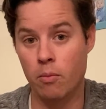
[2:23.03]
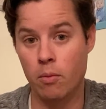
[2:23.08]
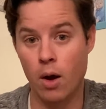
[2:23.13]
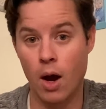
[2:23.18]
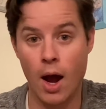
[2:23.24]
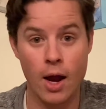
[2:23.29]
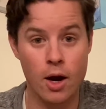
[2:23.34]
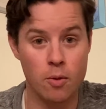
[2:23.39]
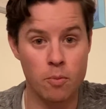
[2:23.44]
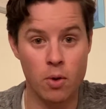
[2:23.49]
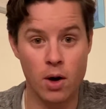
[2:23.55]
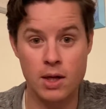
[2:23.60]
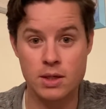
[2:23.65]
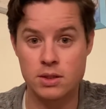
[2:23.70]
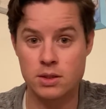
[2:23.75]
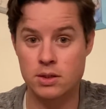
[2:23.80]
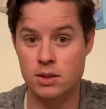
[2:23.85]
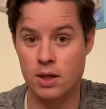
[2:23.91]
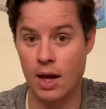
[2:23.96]
Higher
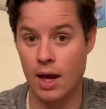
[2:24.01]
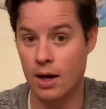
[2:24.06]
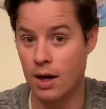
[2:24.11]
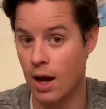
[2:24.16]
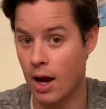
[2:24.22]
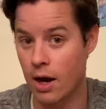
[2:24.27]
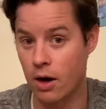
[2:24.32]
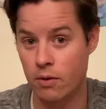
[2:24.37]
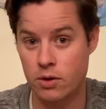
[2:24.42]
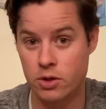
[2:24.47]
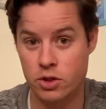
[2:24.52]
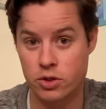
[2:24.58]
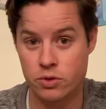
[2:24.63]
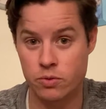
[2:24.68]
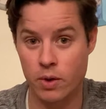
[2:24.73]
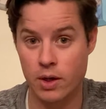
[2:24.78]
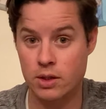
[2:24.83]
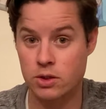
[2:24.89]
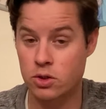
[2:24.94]
prices and higher
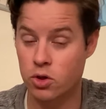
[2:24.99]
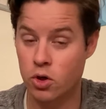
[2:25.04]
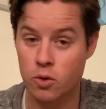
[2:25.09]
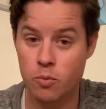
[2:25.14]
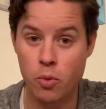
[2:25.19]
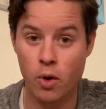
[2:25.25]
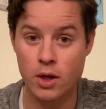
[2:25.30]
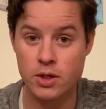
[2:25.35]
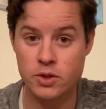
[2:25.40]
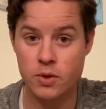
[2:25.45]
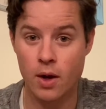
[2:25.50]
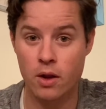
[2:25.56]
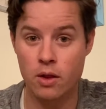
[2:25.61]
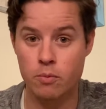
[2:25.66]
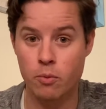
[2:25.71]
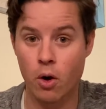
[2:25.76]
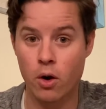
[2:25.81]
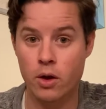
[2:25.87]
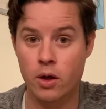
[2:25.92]
interest rates could price you out of
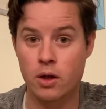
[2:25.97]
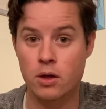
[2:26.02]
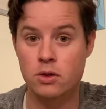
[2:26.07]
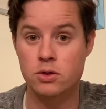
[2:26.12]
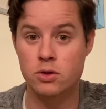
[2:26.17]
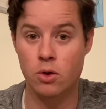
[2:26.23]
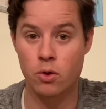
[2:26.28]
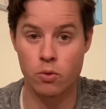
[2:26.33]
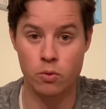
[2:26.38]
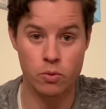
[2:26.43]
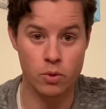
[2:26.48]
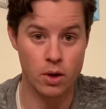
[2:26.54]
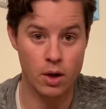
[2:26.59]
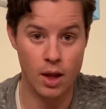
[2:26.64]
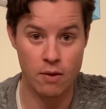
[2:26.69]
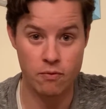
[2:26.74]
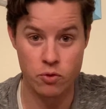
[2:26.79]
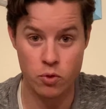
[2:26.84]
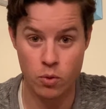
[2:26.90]
the market. So
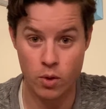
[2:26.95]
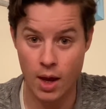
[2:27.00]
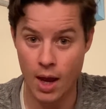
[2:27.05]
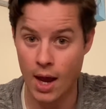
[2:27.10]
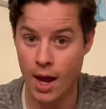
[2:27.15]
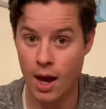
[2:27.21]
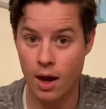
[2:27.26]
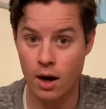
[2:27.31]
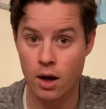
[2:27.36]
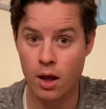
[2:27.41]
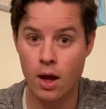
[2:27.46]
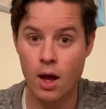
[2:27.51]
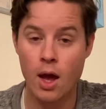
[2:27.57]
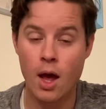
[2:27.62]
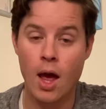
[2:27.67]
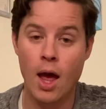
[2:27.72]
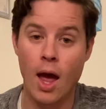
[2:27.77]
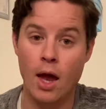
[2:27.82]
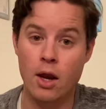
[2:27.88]
if you can
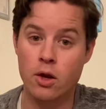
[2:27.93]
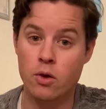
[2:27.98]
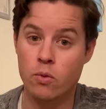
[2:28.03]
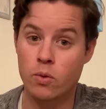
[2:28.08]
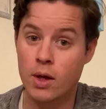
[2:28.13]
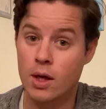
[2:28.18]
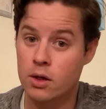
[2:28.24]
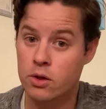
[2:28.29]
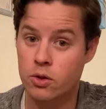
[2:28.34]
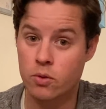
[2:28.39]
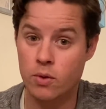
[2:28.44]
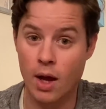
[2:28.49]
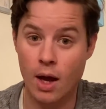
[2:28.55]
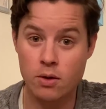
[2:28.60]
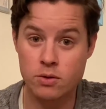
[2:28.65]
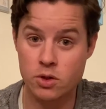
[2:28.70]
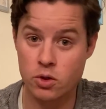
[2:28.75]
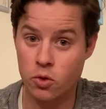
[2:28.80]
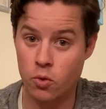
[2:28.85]
and you need to,
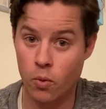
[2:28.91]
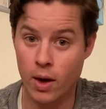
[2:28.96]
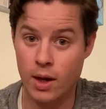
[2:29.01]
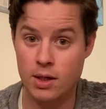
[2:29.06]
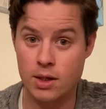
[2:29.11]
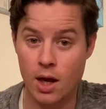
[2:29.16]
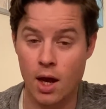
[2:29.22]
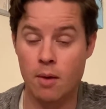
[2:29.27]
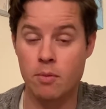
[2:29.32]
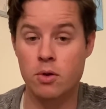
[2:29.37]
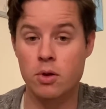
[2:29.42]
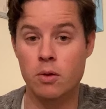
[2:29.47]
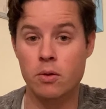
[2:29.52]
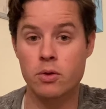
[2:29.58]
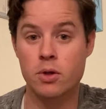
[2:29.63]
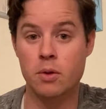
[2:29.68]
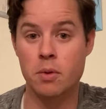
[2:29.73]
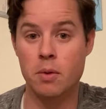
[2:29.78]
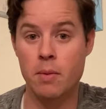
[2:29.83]
now is a great time
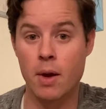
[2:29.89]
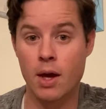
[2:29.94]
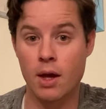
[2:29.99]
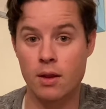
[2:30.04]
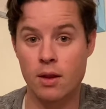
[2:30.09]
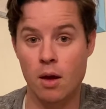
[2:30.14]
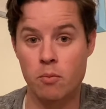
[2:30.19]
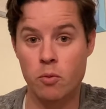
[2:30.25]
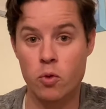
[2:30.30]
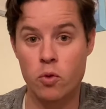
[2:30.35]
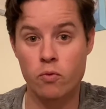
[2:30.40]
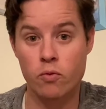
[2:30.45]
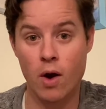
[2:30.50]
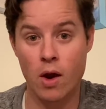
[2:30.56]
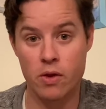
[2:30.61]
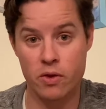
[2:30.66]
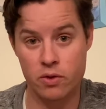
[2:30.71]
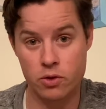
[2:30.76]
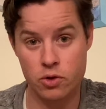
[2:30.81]
to be making that move
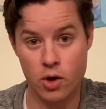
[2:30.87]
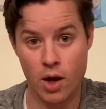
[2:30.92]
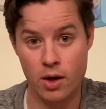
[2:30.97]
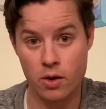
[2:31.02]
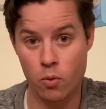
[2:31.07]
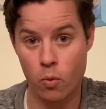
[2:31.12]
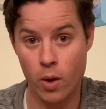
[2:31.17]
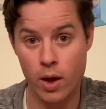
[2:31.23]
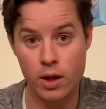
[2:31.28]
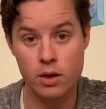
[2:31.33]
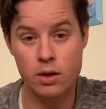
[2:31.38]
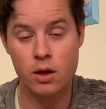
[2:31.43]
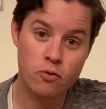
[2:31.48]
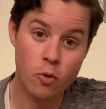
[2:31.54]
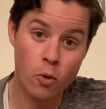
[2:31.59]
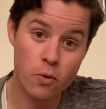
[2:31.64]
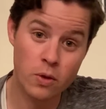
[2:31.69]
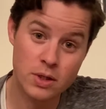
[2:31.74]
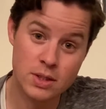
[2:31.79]
rather than trying to wait.
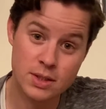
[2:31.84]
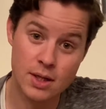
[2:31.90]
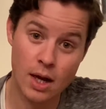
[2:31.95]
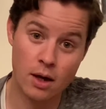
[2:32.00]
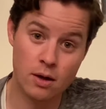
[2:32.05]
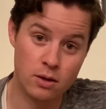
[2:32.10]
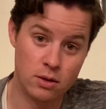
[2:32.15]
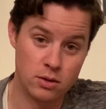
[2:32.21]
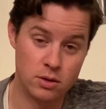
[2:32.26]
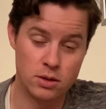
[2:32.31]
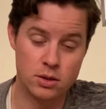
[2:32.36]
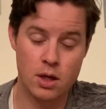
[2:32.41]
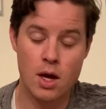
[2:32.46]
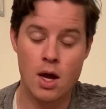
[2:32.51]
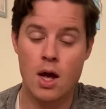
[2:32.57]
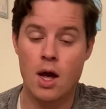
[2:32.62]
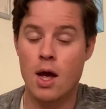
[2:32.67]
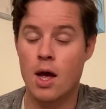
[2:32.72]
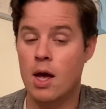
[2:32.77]
For the sellers,
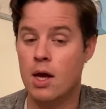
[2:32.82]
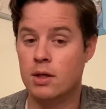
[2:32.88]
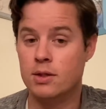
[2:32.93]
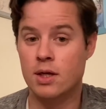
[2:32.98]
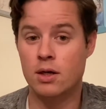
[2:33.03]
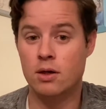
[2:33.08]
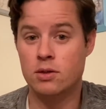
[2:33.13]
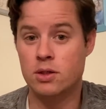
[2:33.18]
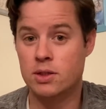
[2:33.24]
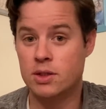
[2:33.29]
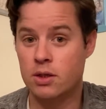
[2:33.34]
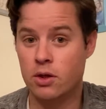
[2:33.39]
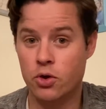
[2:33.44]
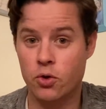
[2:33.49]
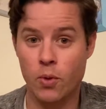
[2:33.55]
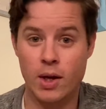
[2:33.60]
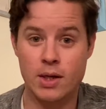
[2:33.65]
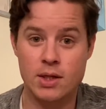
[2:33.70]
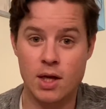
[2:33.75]
it's still a
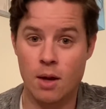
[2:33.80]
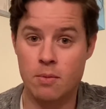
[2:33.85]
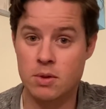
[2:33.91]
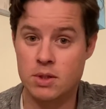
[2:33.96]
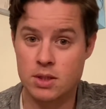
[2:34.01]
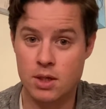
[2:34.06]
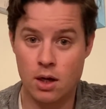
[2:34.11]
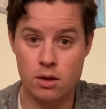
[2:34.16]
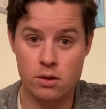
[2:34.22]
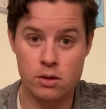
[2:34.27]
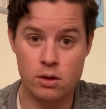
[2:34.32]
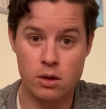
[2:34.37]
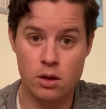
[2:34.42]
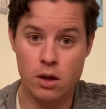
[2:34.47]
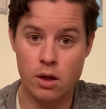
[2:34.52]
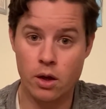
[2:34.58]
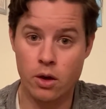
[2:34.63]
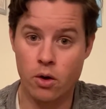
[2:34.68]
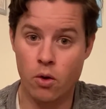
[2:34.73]
great time to sell.
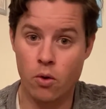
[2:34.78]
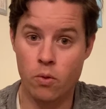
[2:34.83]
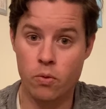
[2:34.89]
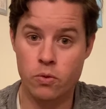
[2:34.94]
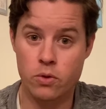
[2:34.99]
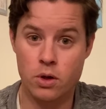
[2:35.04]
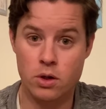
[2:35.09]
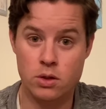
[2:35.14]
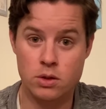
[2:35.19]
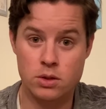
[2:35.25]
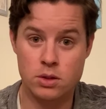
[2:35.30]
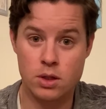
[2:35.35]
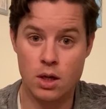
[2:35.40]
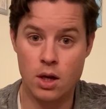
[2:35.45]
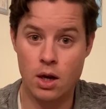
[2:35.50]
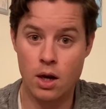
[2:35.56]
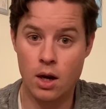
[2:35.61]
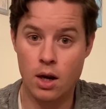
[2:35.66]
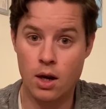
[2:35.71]
There's
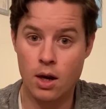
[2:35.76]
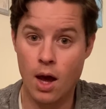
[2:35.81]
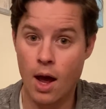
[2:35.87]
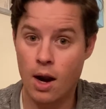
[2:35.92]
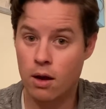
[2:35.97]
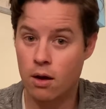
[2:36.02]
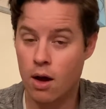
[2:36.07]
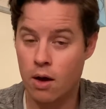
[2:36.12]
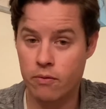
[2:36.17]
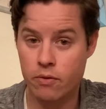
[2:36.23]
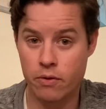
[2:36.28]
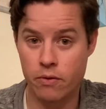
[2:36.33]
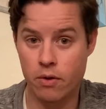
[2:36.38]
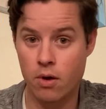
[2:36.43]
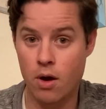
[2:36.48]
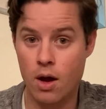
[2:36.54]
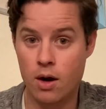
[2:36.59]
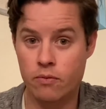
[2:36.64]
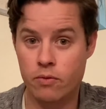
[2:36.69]
not a
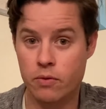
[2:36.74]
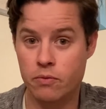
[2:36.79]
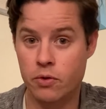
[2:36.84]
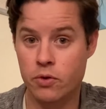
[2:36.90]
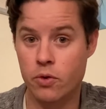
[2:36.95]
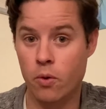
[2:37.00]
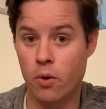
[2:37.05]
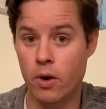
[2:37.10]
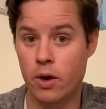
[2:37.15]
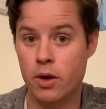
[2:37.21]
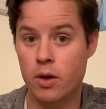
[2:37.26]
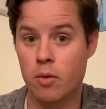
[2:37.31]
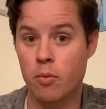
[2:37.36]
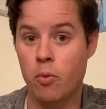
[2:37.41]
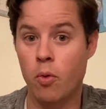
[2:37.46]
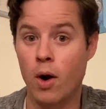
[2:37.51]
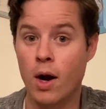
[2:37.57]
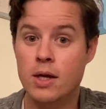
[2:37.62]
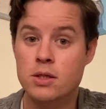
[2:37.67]
lot of inventory.
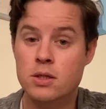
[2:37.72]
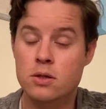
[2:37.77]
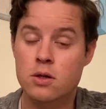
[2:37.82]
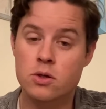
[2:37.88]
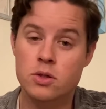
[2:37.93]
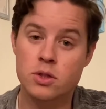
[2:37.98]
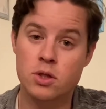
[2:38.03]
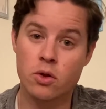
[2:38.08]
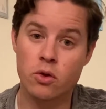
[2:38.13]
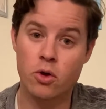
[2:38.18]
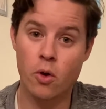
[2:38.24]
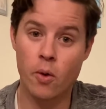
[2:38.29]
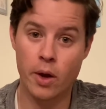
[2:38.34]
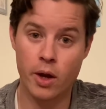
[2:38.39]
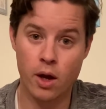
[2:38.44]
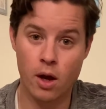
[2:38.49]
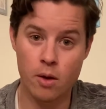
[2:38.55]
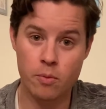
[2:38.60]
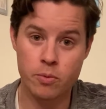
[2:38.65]
Prices are still
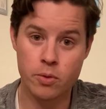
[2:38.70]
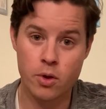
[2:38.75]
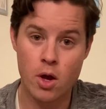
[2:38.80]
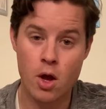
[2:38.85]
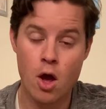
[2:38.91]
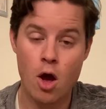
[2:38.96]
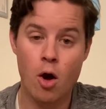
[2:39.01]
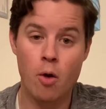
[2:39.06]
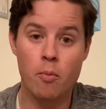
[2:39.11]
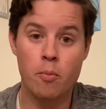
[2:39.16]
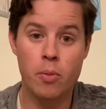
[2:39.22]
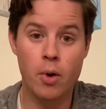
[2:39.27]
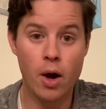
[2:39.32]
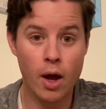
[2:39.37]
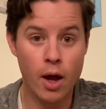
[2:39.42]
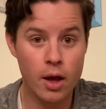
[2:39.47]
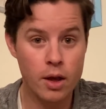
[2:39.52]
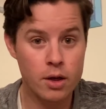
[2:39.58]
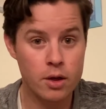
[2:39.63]
going up,
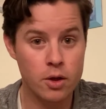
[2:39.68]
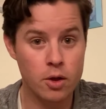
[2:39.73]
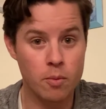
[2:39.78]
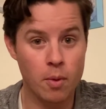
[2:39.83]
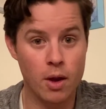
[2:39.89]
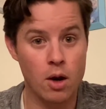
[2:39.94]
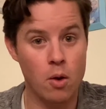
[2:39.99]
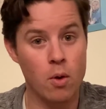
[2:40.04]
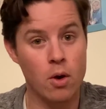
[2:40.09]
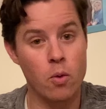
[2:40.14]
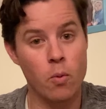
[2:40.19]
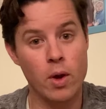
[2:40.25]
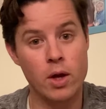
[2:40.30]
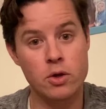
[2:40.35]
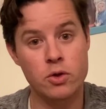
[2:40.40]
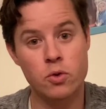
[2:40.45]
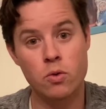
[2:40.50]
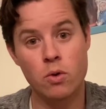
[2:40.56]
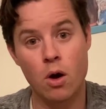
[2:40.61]
but you might not want to
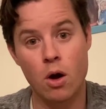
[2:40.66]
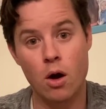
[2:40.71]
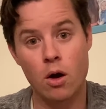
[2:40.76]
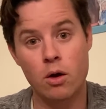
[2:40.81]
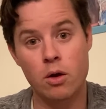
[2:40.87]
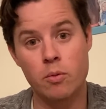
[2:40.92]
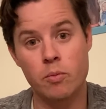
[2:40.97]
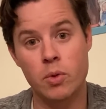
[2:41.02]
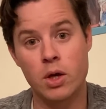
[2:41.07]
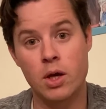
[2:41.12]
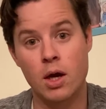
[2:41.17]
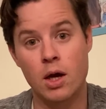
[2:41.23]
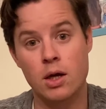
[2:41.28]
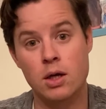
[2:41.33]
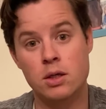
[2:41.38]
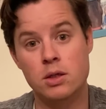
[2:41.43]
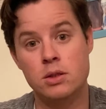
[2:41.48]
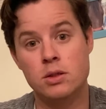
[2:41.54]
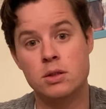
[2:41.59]
wait too long,
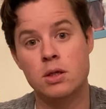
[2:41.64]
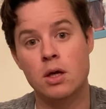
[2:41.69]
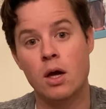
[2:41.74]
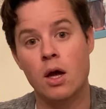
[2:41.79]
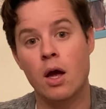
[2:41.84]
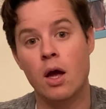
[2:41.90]
because